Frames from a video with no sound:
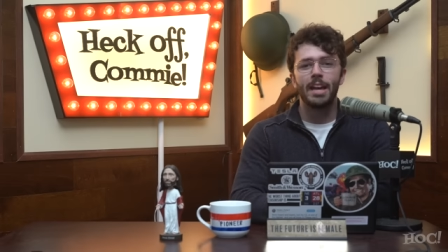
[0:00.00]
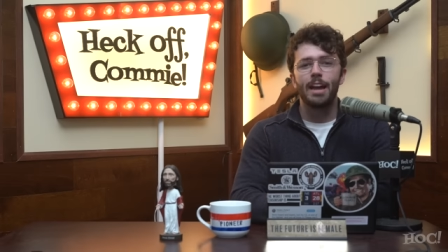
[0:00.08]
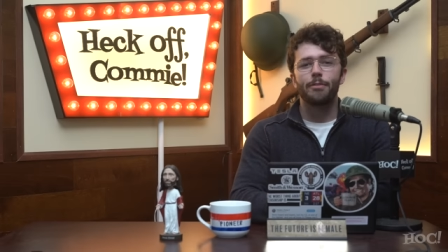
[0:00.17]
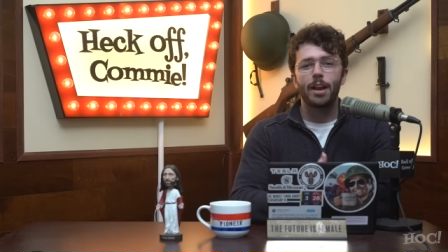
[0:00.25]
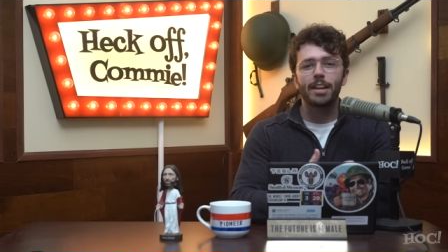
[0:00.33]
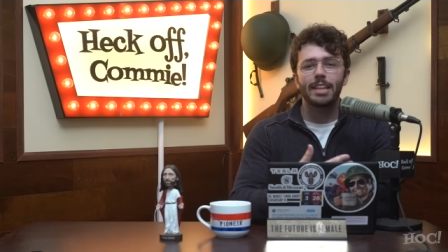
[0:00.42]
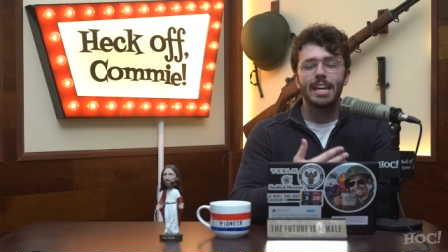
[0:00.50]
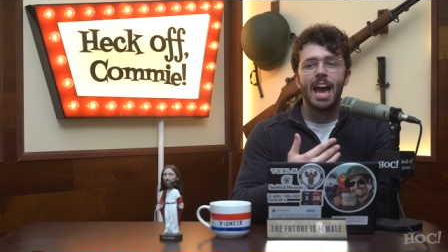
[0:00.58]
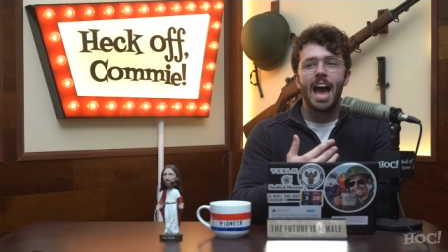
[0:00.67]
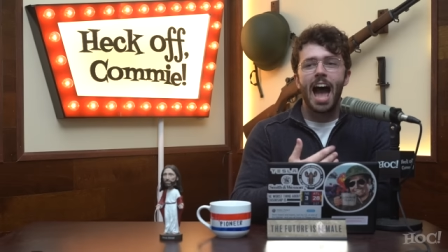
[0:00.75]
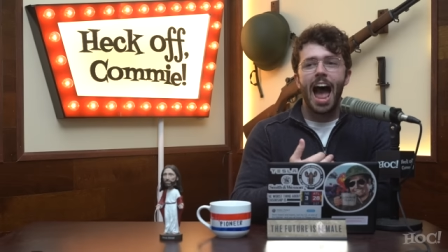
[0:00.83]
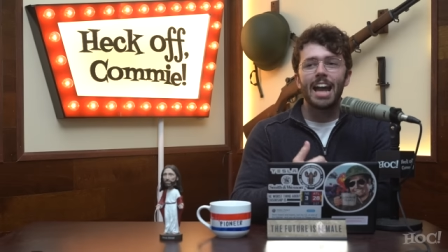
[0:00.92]
Frankly,
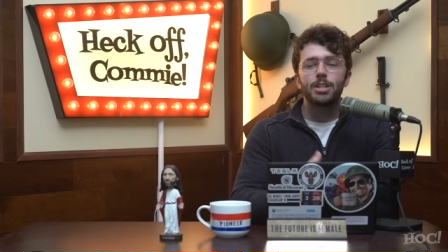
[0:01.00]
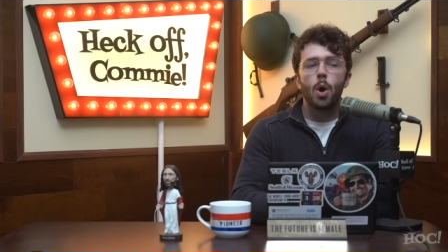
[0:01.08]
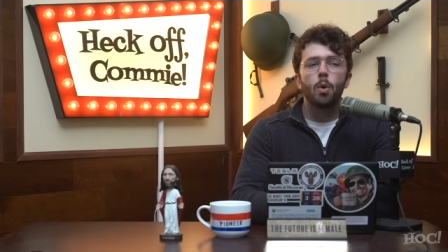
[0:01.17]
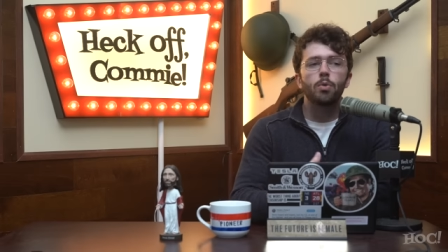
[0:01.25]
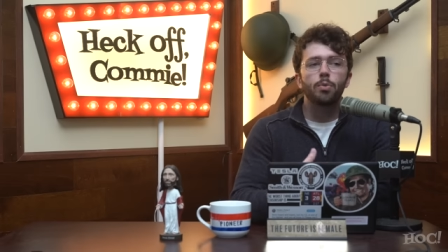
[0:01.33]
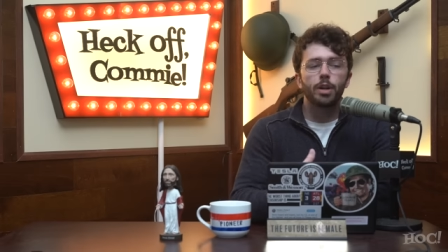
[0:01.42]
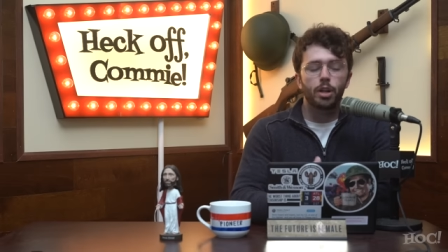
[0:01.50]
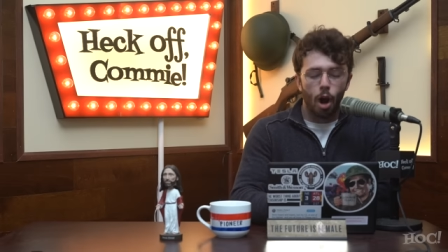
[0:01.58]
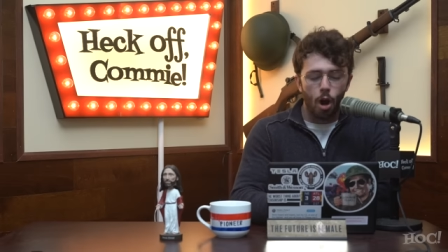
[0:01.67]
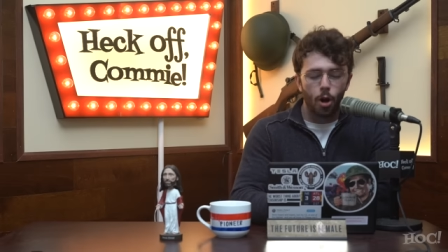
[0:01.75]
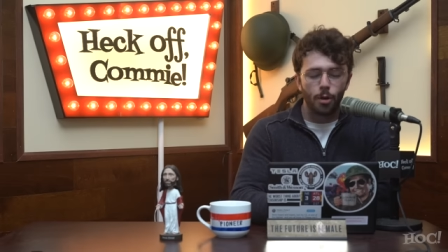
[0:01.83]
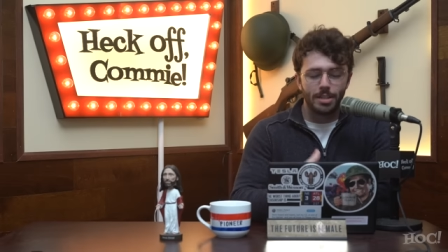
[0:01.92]
I don't
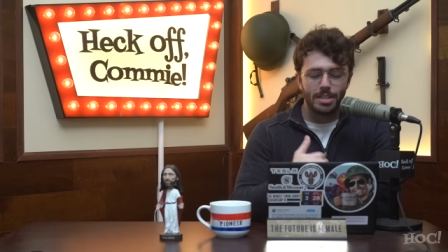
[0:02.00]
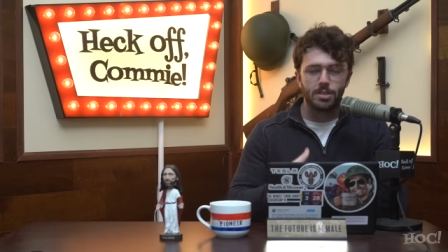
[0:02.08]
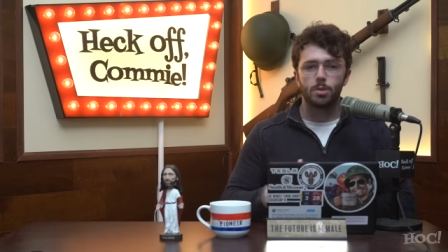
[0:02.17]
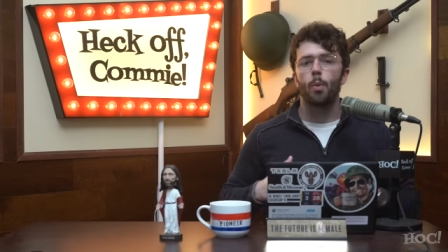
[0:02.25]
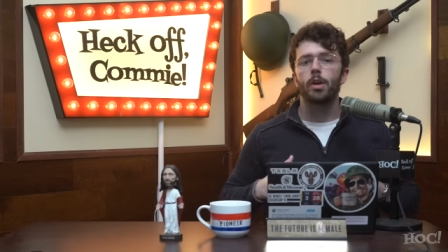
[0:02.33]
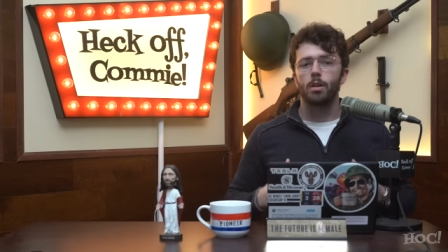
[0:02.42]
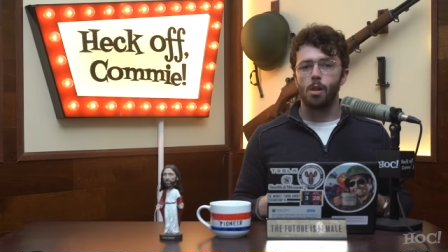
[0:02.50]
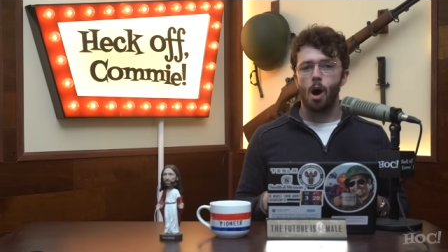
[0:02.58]
regard disloyal